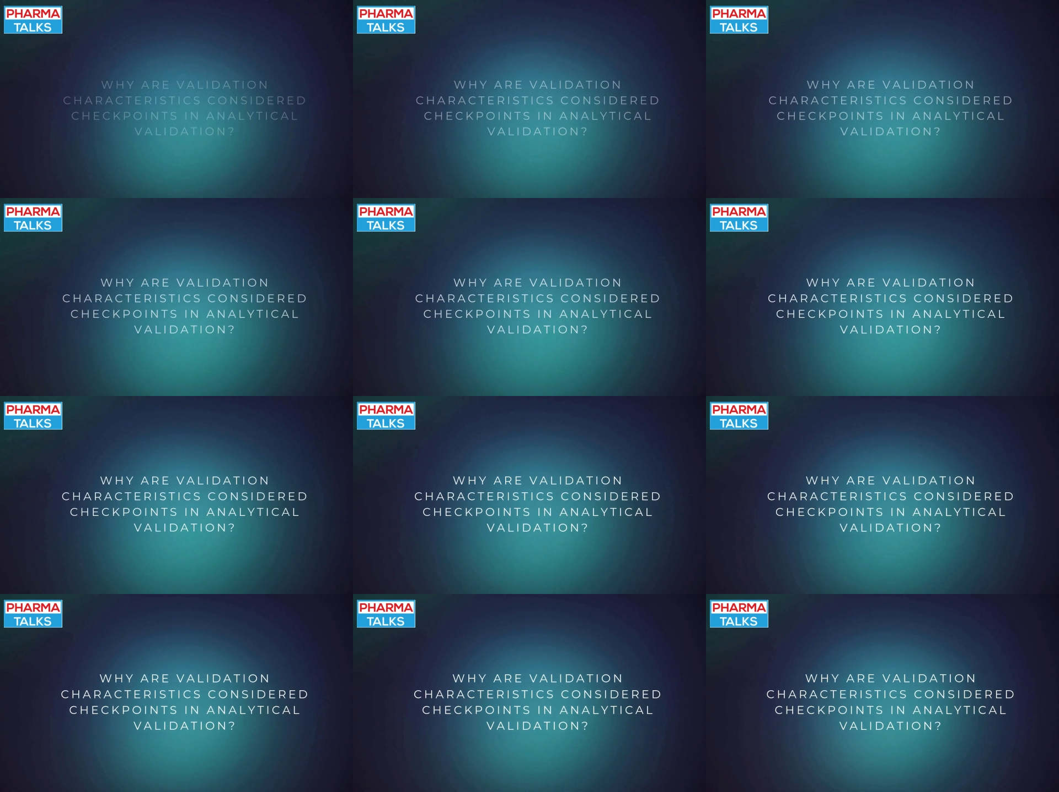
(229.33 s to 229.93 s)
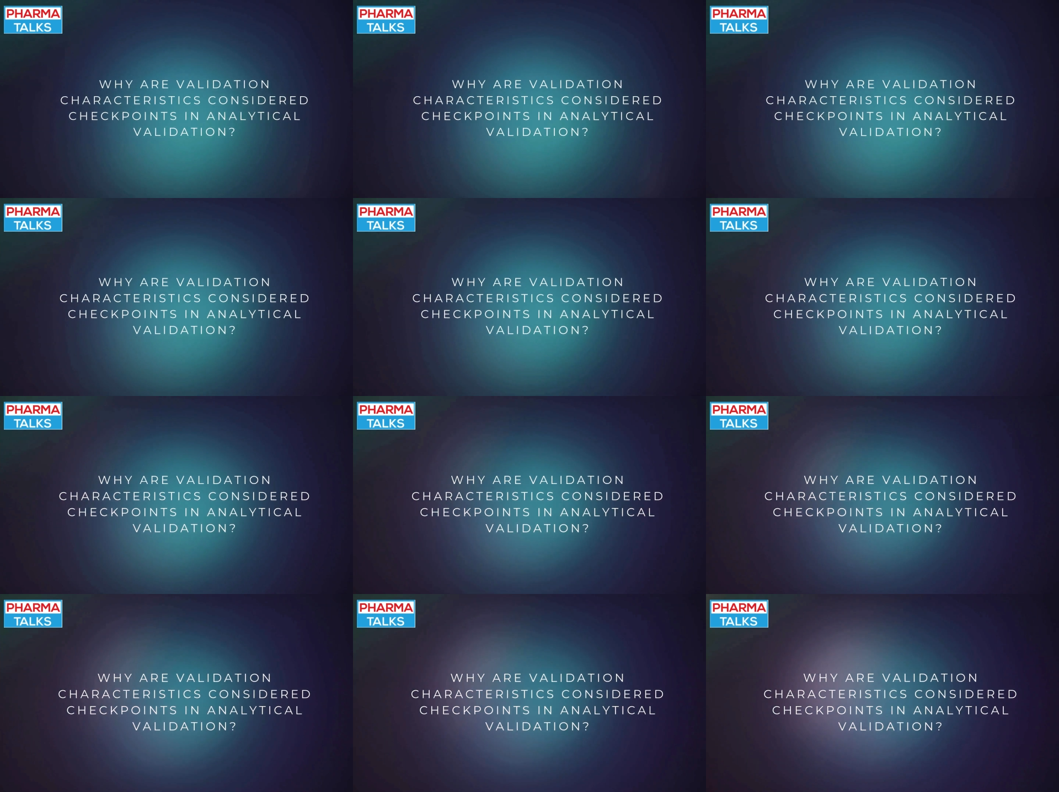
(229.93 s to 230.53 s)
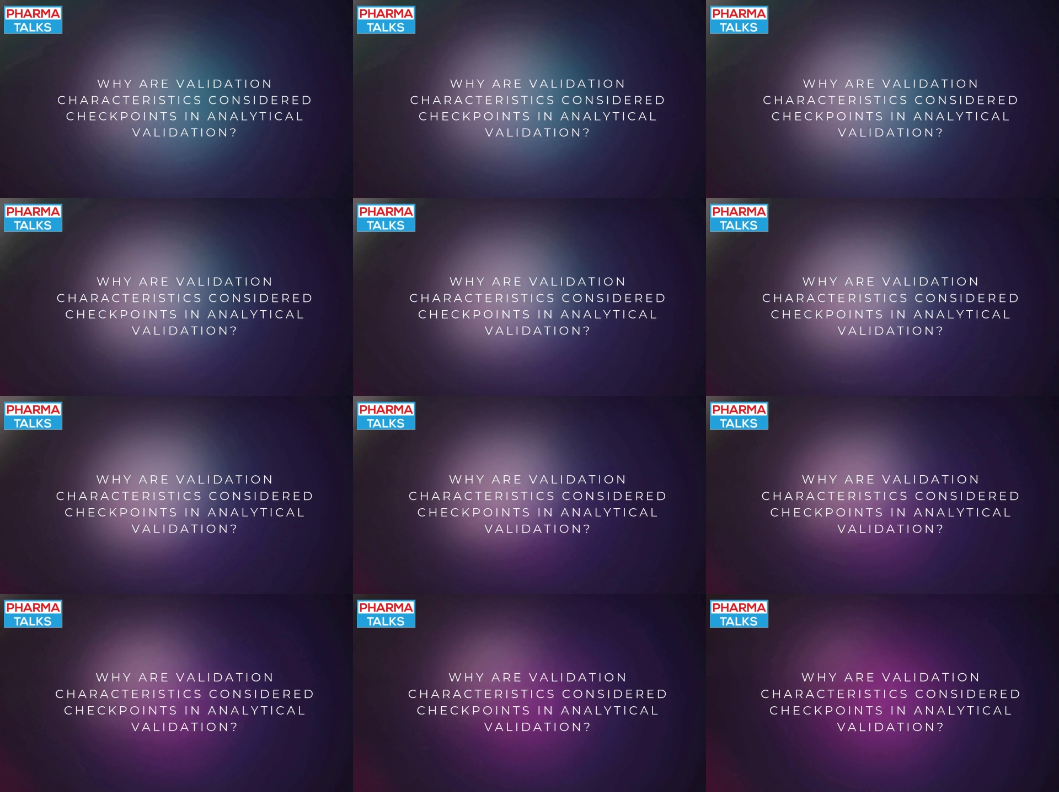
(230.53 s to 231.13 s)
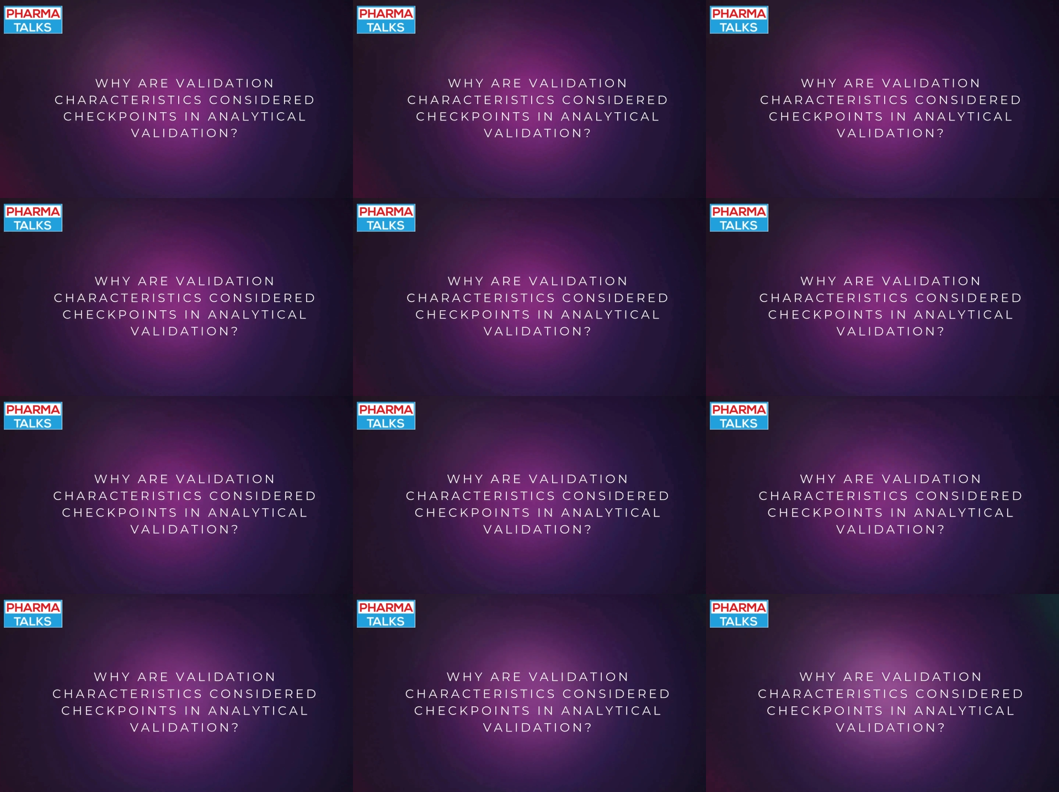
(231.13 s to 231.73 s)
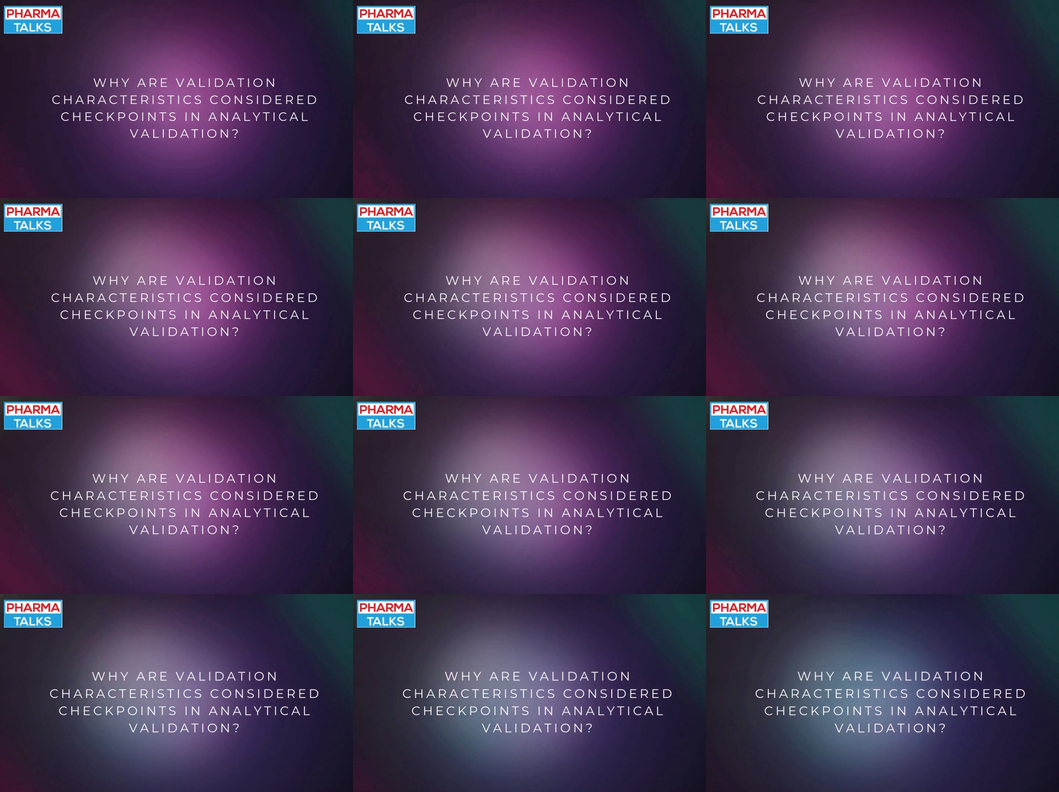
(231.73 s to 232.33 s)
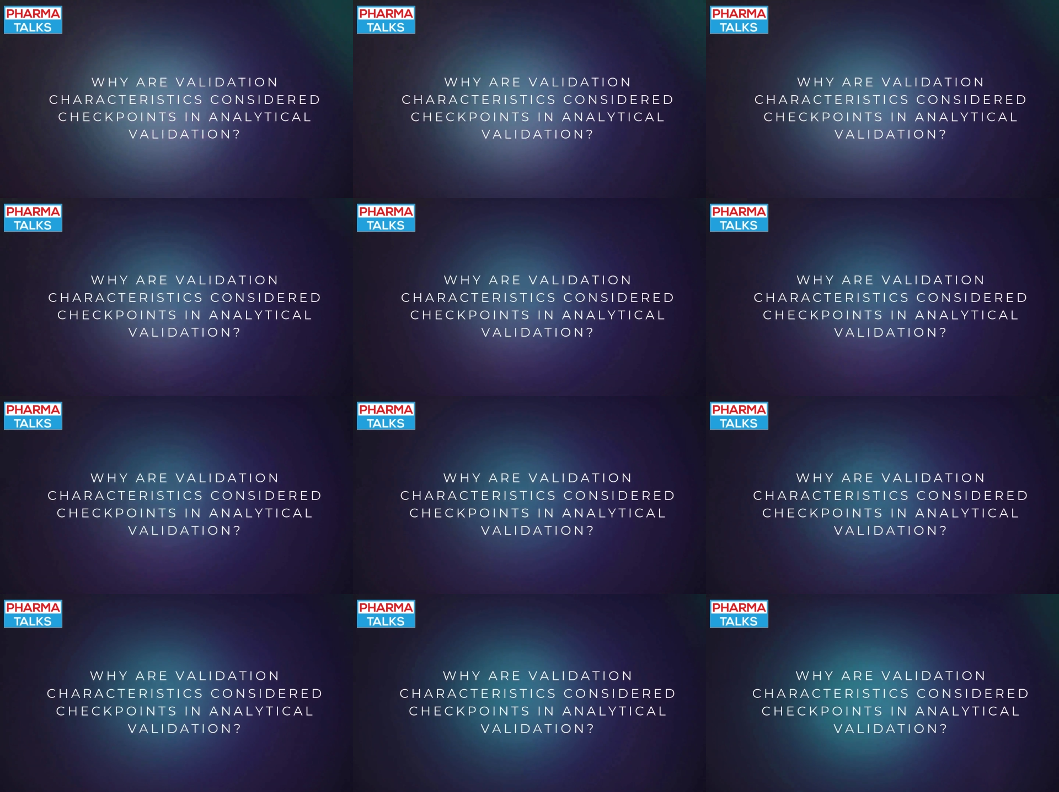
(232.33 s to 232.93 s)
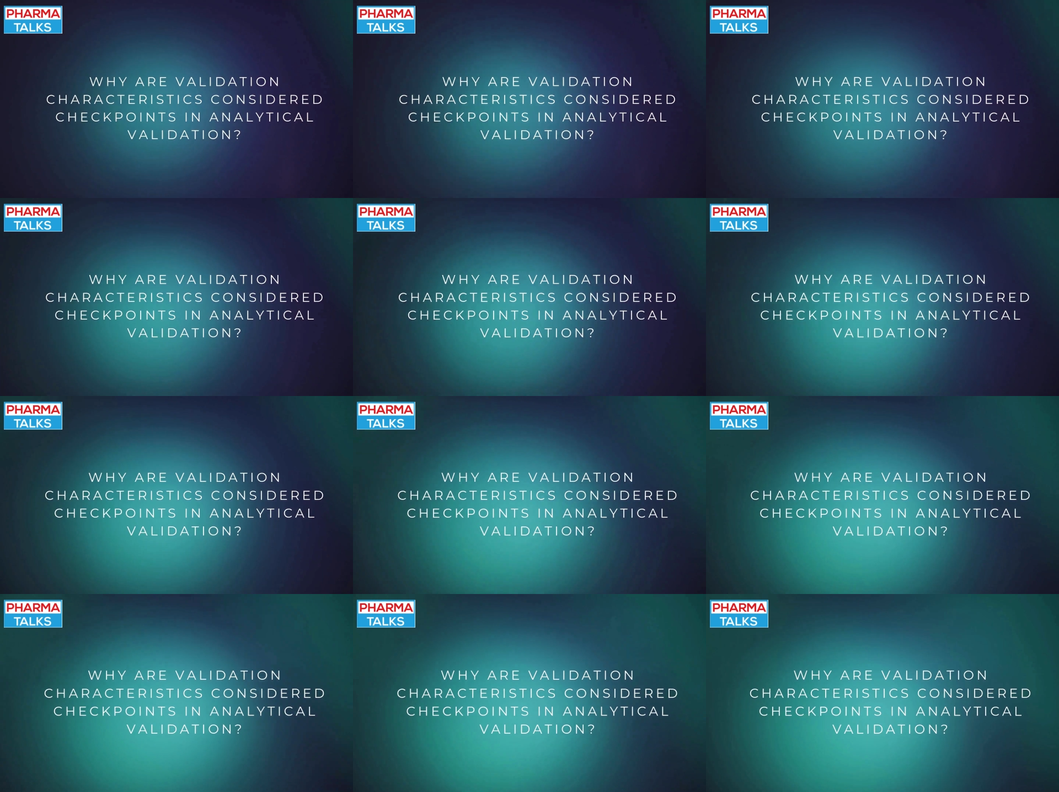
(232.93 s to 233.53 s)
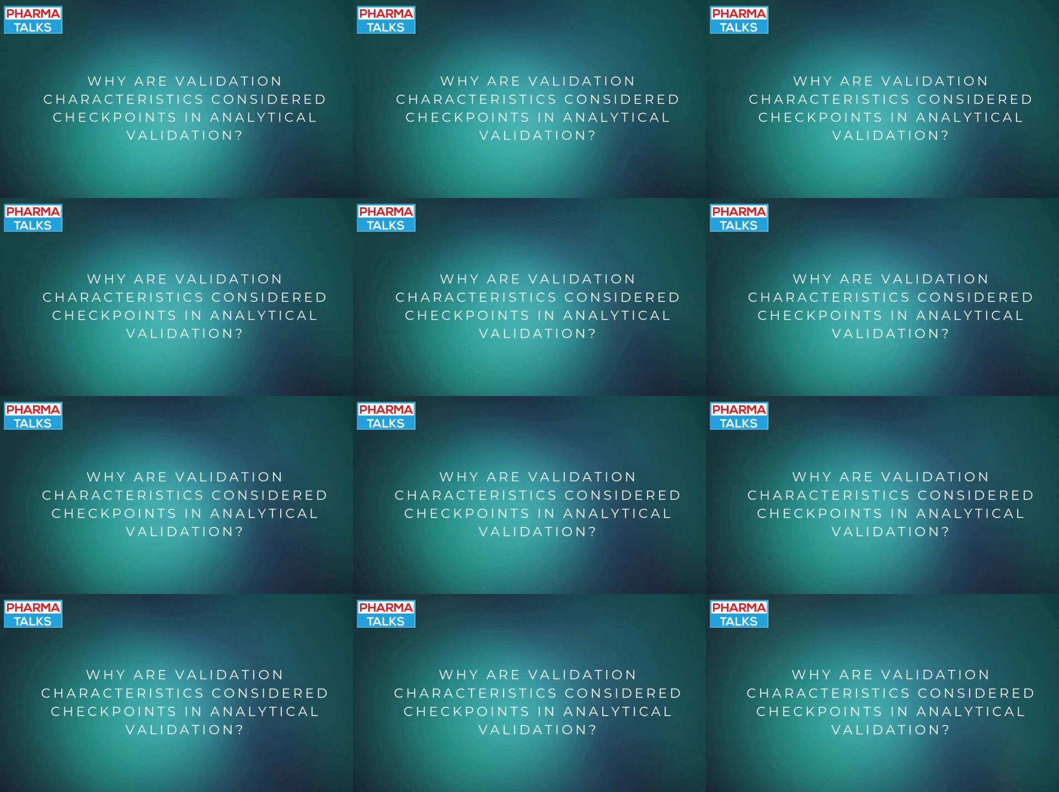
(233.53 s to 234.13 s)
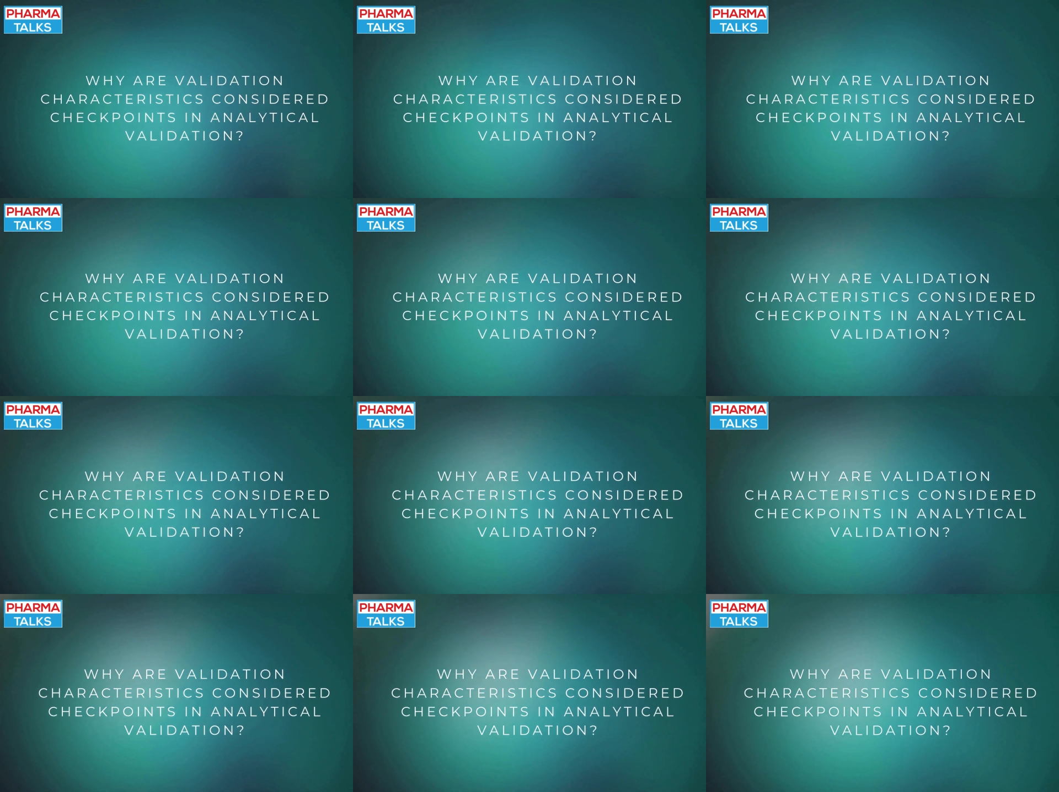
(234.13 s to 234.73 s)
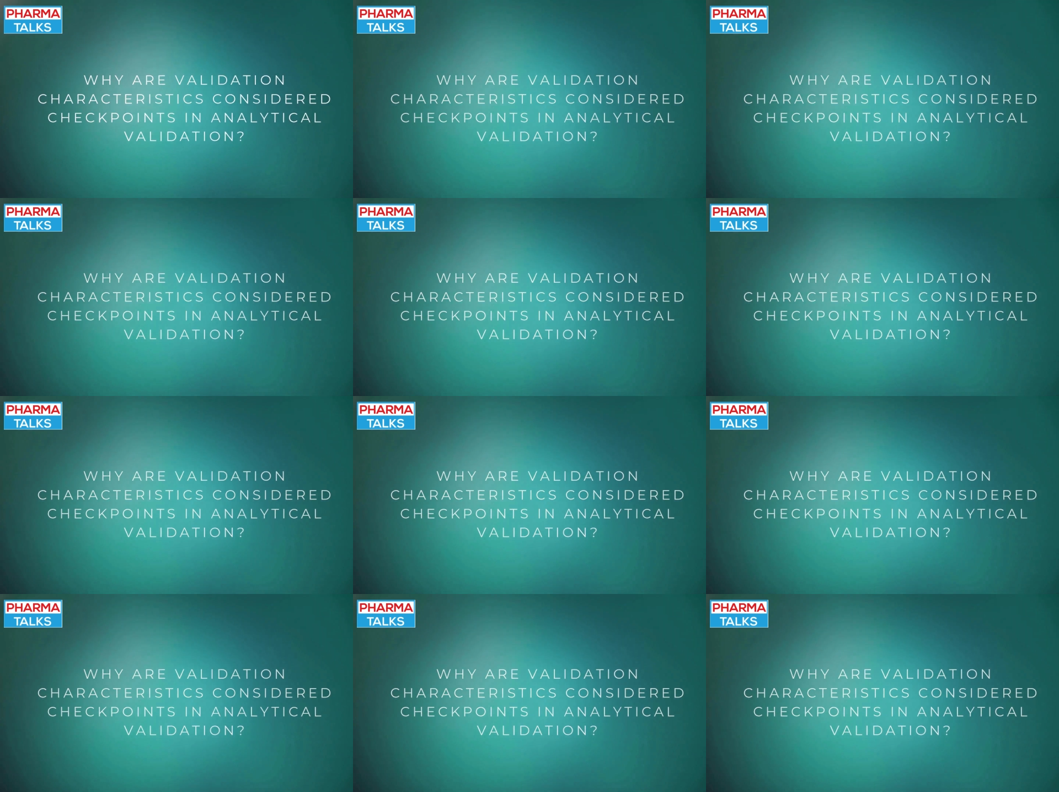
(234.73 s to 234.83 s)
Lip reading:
(no speaker visible)